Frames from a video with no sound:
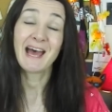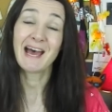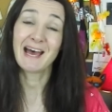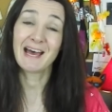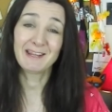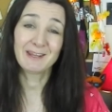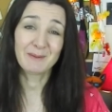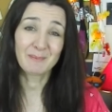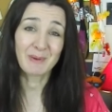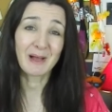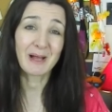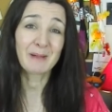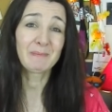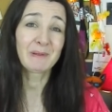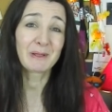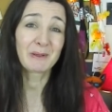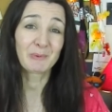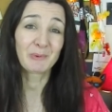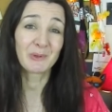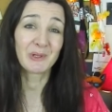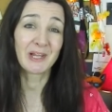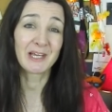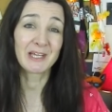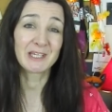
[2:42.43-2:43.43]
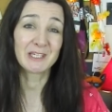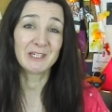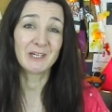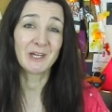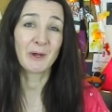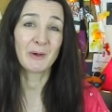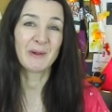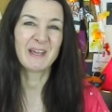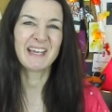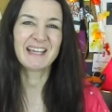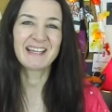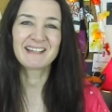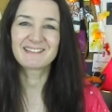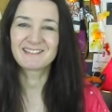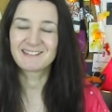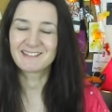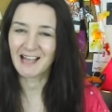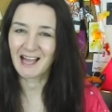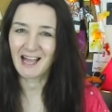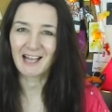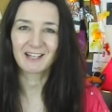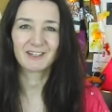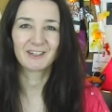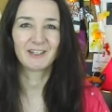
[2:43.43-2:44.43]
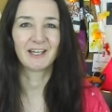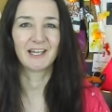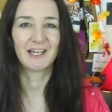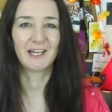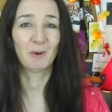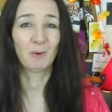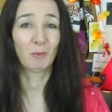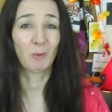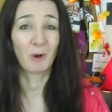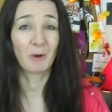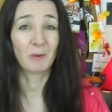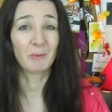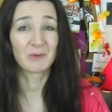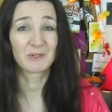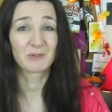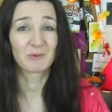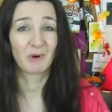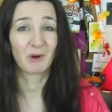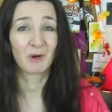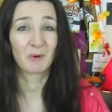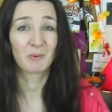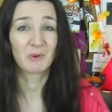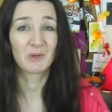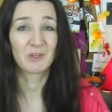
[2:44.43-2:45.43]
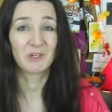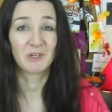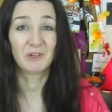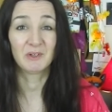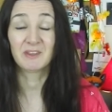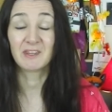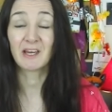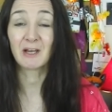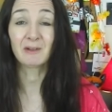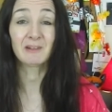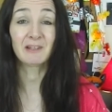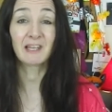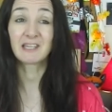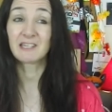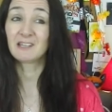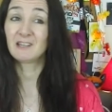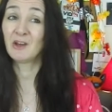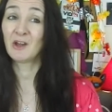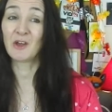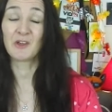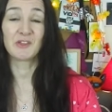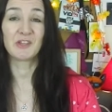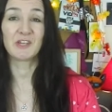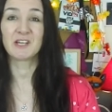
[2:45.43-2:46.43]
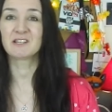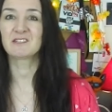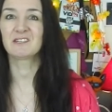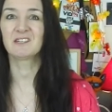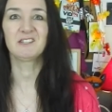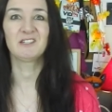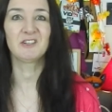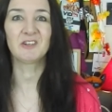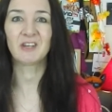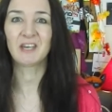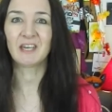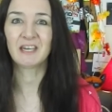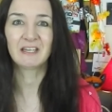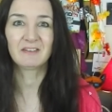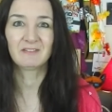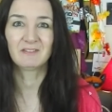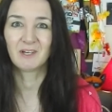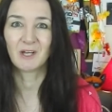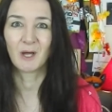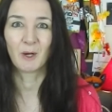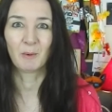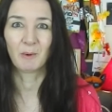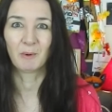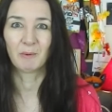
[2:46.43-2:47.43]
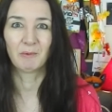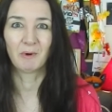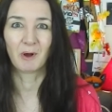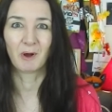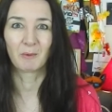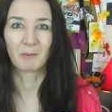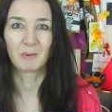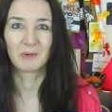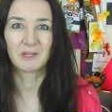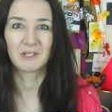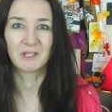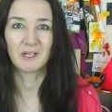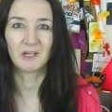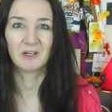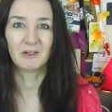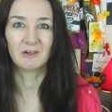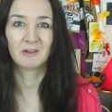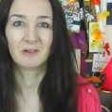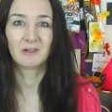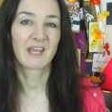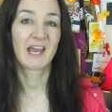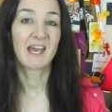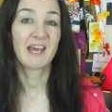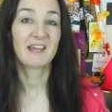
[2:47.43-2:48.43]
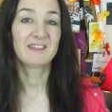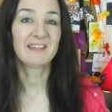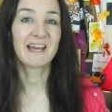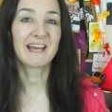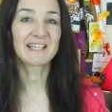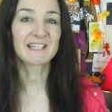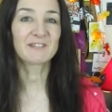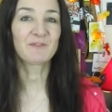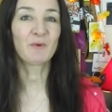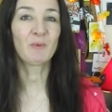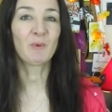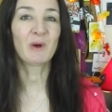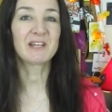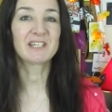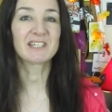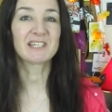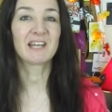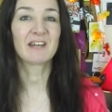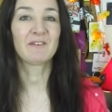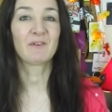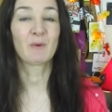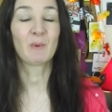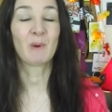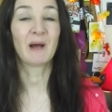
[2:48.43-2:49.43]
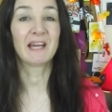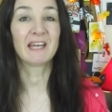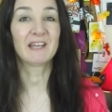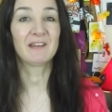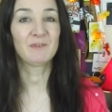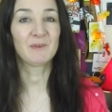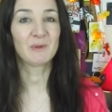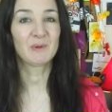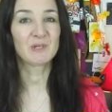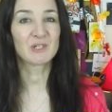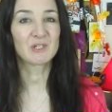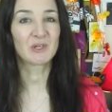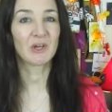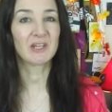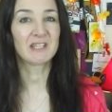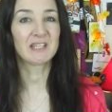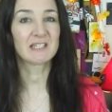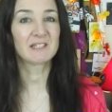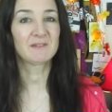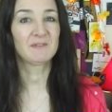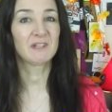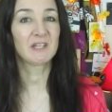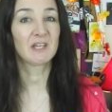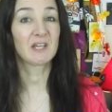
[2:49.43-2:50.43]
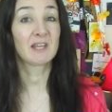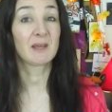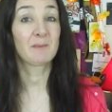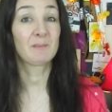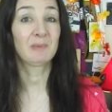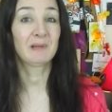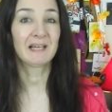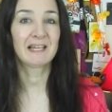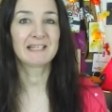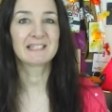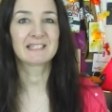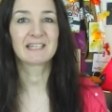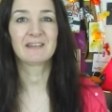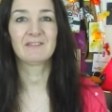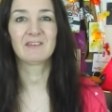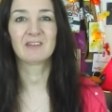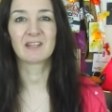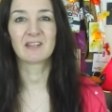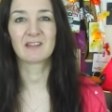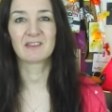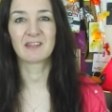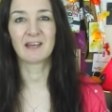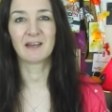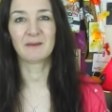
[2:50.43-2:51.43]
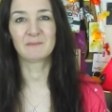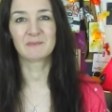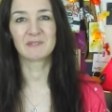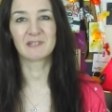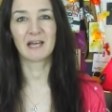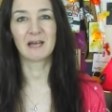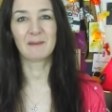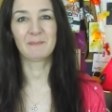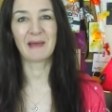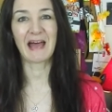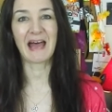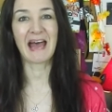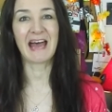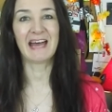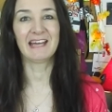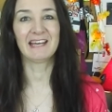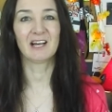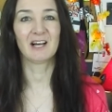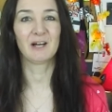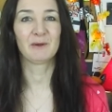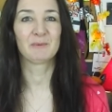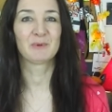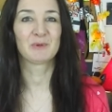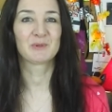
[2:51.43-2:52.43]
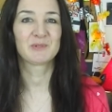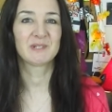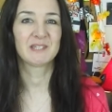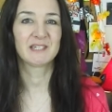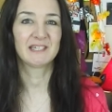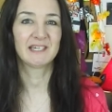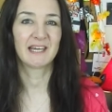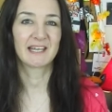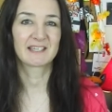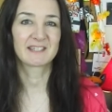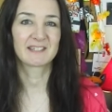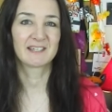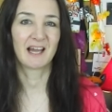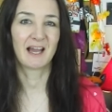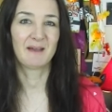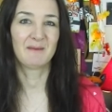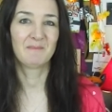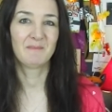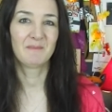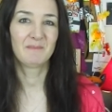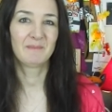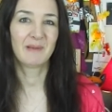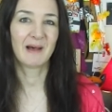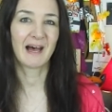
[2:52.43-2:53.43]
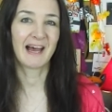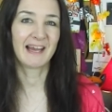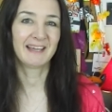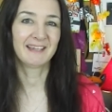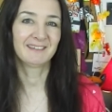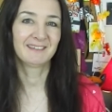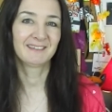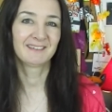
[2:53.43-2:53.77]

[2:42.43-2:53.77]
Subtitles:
and the public will let you know exactly what was wrong with you. They'll let you know things that you didn't even know were wrong with you. Thanks for watching, everyone. If you enjoyed this video, then please give it the thumbs up, and I will see you next time. Bye.